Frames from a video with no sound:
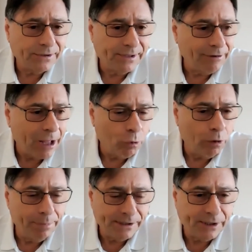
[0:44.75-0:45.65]
They're not all
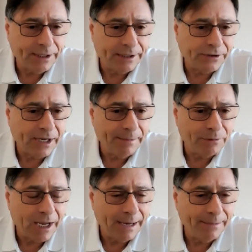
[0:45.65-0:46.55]
busy at the same
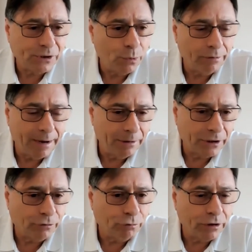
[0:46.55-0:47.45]
time, so we're able
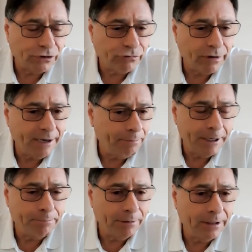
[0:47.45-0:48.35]
to cross-train
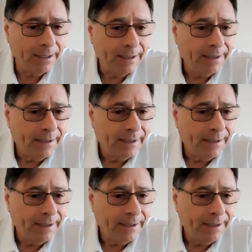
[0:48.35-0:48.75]
people.